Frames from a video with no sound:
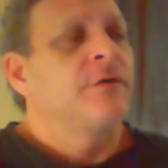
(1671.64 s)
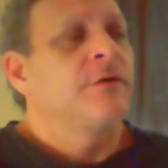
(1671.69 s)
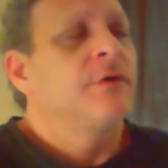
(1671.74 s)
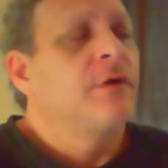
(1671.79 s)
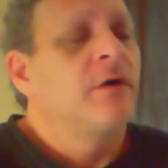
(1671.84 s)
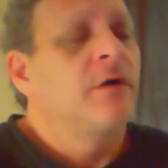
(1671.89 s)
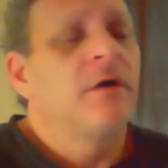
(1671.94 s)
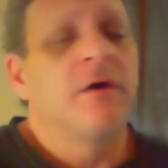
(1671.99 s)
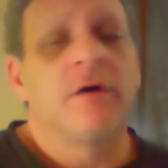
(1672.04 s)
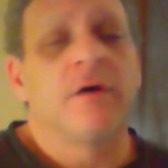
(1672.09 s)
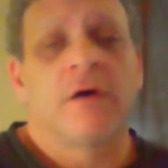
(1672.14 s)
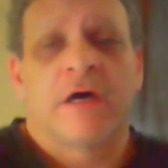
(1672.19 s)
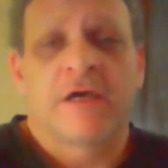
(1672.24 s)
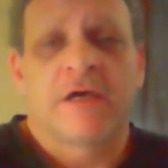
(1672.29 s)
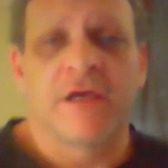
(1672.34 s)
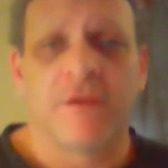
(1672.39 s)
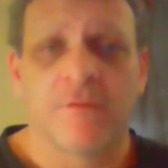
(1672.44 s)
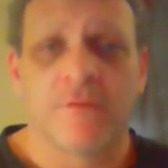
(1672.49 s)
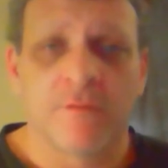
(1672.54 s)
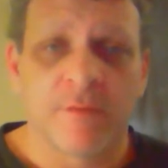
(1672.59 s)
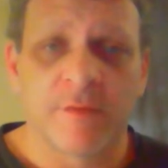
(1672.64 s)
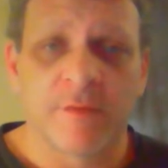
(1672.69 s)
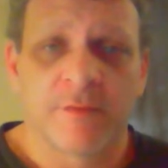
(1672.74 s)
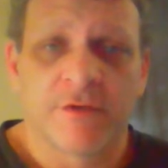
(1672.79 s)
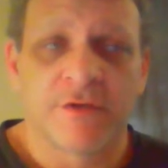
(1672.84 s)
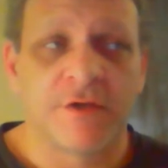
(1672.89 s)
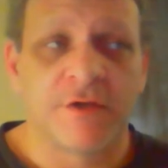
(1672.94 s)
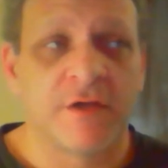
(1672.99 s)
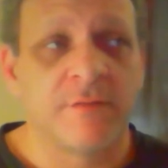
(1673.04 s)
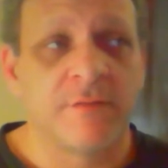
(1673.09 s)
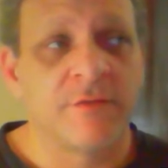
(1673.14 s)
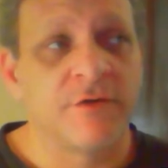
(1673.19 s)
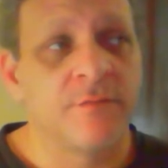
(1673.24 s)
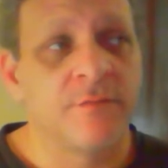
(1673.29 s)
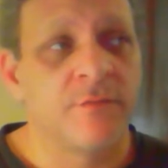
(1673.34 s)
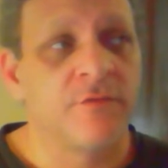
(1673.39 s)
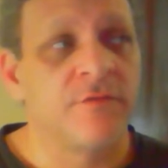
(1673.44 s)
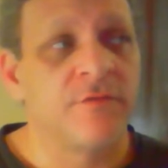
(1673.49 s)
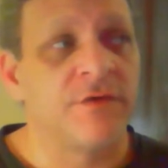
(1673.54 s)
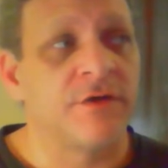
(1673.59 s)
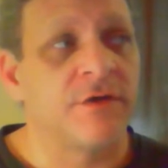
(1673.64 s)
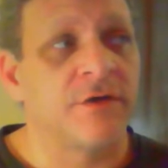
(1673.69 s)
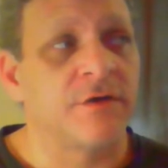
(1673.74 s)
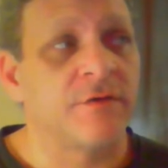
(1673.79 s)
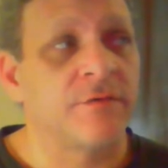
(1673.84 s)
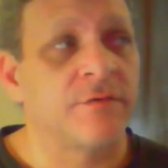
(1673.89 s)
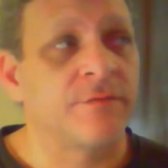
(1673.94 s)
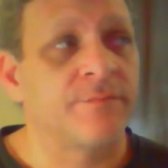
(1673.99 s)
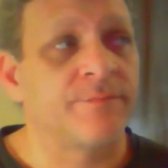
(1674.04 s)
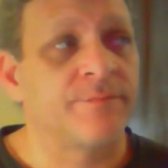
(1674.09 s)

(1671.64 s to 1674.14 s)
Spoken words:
Oh, I can't remember the name of the movie now.